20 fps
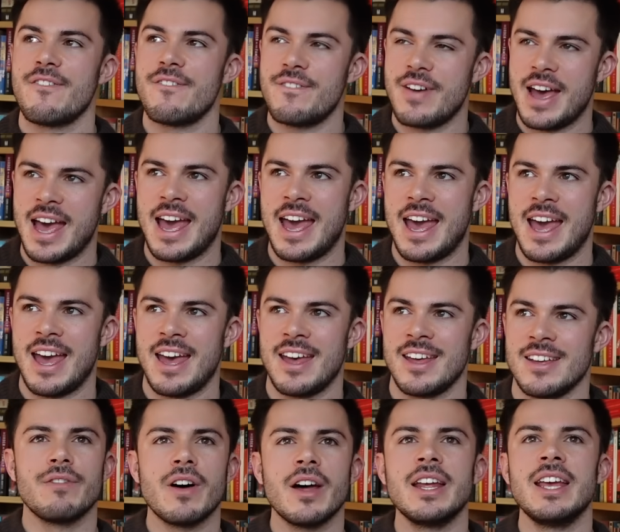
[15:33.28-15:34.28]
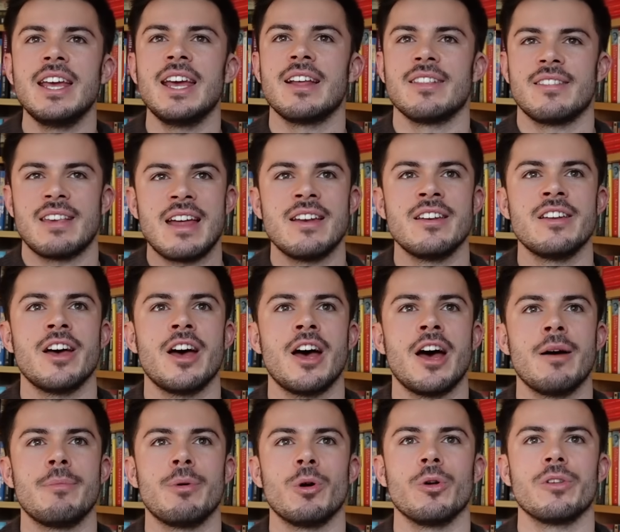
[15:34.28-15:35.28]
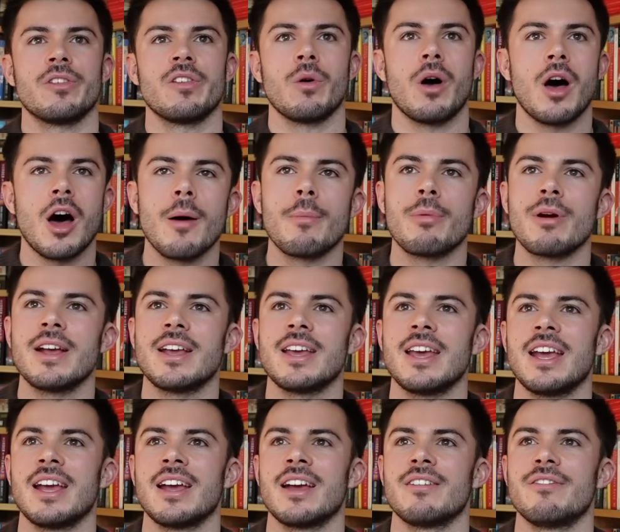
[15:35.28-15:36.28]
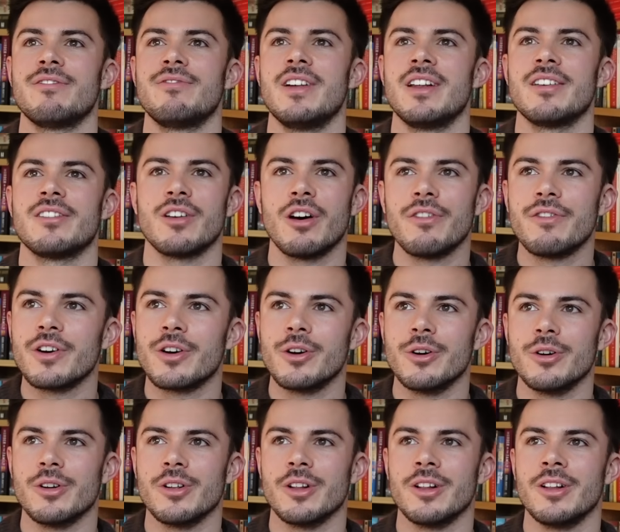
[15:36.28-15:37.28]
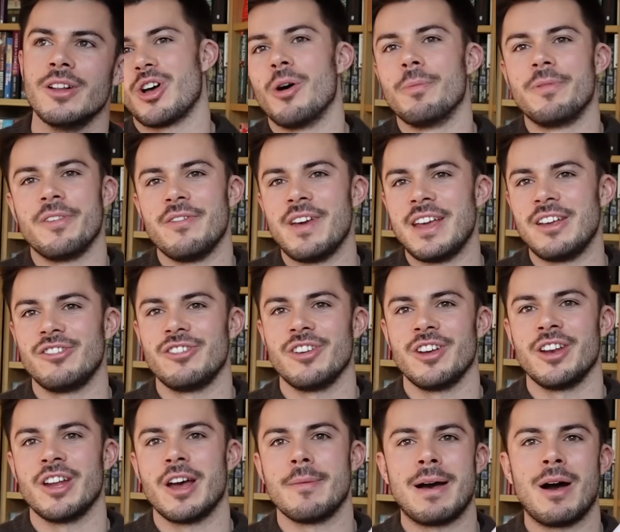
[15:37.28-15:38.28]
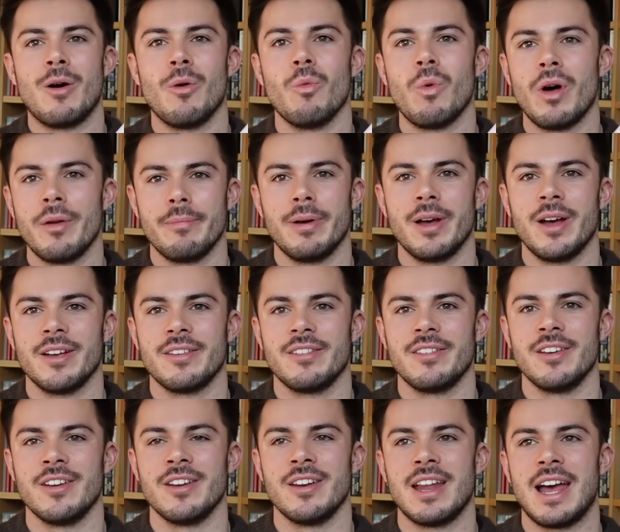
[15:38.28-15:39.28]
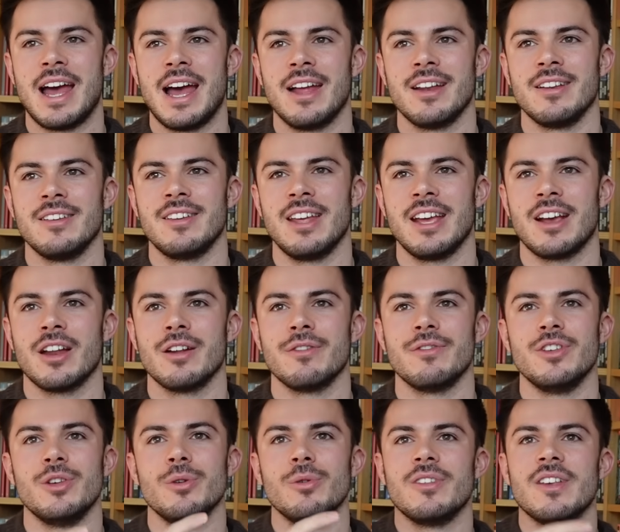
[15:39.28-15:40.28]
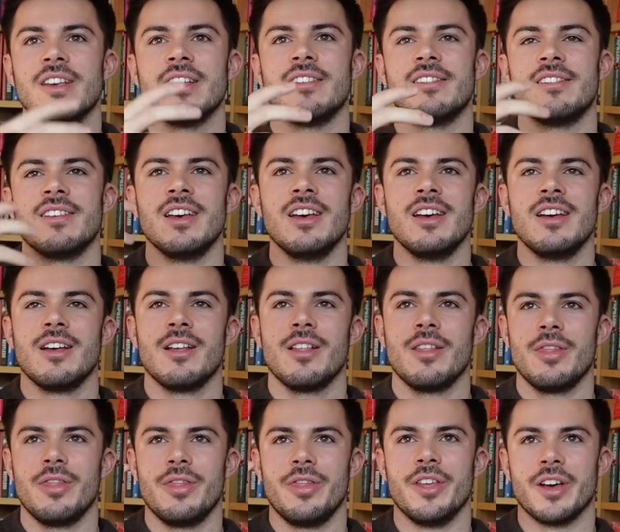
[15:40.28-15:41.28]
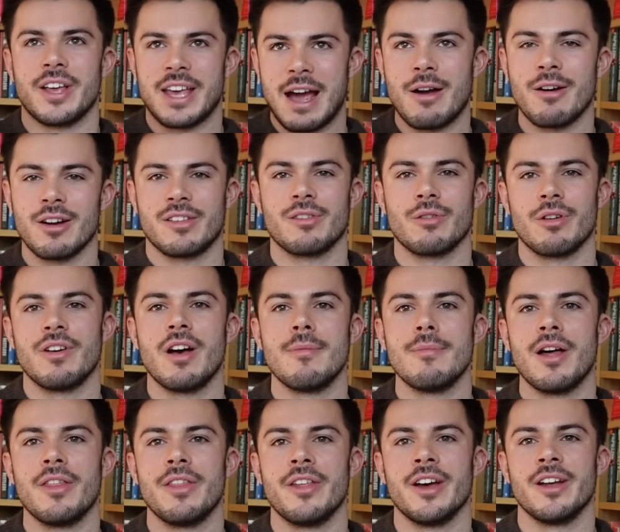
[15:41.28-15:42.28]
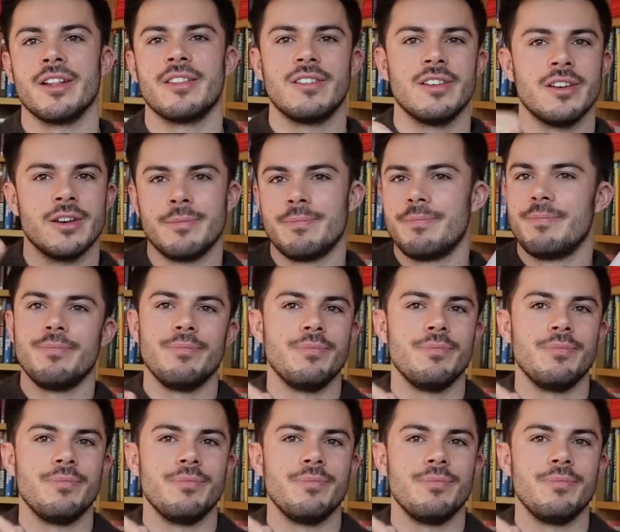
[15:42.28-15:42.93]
fair, funny and tender, but also heartbreaking and philosophical observation about one person, and it kind of uses the character of her mother to